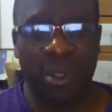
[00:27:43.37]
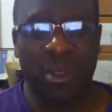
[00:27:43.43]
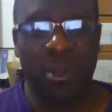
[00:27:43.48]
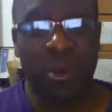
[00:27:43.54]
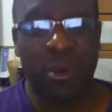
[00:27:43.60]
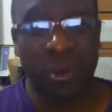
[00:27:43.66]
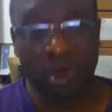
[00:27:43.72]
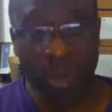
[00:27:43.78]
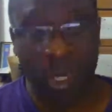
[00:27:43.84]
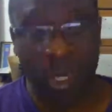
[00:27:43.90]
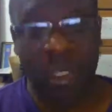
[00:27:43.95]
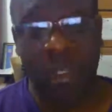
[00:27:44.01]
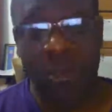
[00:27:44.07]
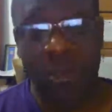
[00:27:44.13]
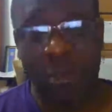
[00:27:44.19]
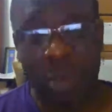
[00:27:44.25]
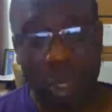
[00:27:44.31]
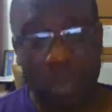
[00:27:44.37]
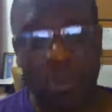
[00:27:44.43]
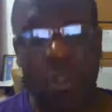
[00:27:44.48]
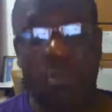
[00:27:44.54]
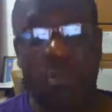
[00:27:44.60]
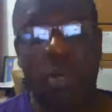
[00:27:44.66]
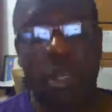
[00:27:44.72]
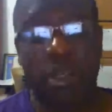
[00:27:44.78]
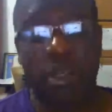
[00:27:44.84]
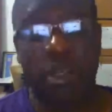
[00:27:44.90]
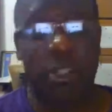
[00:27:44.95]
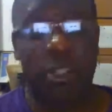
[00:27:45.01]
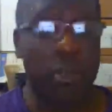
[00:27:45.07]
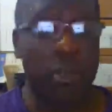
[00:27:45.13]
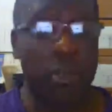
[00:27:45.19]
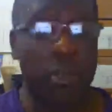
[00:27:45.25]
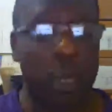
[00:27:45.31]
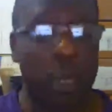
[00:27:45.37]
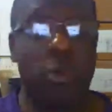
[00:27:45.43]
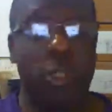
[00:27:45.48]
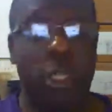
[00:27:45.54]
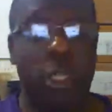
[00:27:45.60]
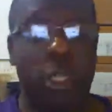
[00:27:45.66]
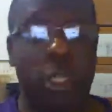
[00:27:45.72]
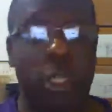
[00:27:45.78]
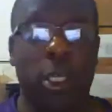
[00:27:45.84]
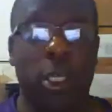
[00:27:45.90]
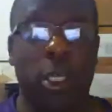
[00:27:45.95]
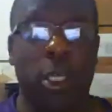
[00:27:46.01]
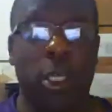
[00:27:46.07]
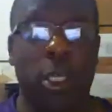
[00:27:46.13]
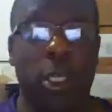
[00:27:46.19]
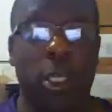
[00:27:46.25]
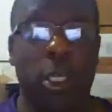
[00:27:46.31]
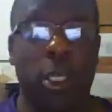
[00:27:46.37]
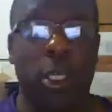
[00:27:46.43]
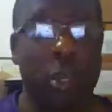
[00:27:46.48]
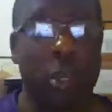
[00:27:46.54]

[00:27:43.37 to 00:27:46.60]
they're made and published by the same company that publishes